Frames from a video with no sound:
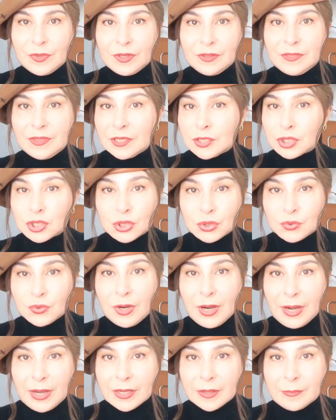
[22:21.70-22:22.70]
the two
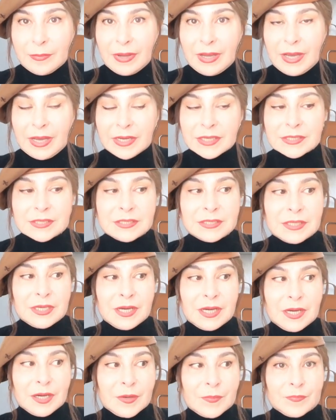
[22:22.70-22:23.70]
handbags
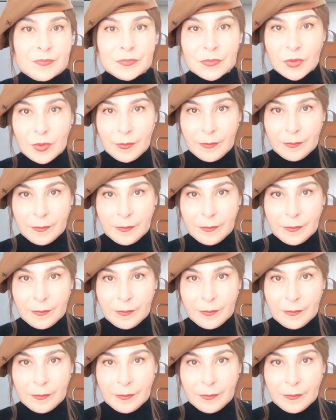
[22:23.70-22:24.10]
um,